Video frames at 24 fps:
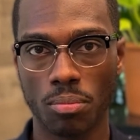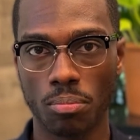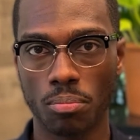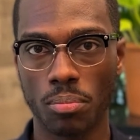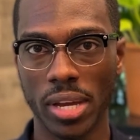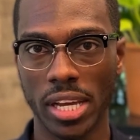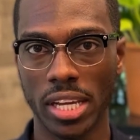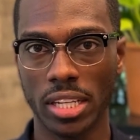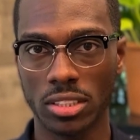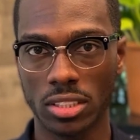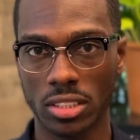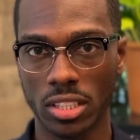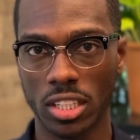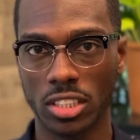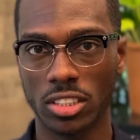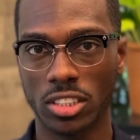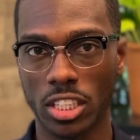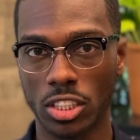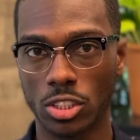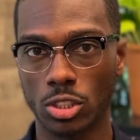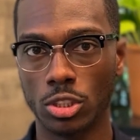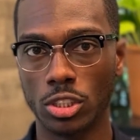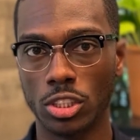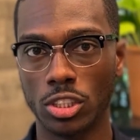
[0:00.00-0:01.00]
biggest things
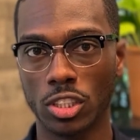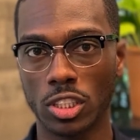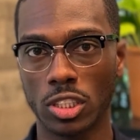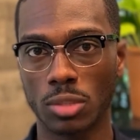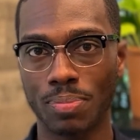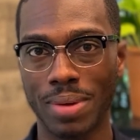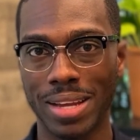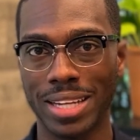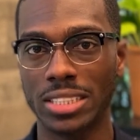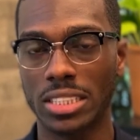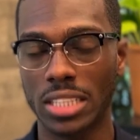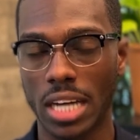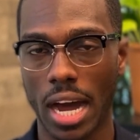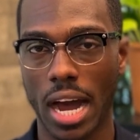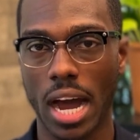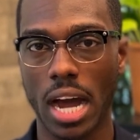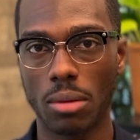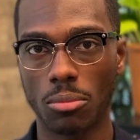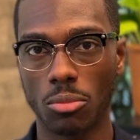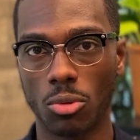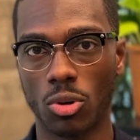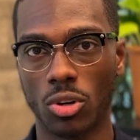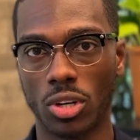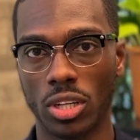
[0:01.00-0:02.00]
that you need to spend
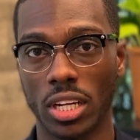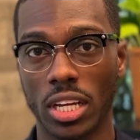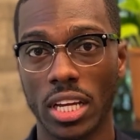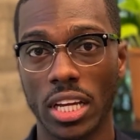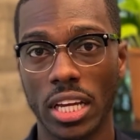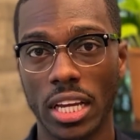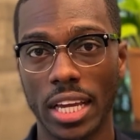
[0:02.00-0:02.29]
time on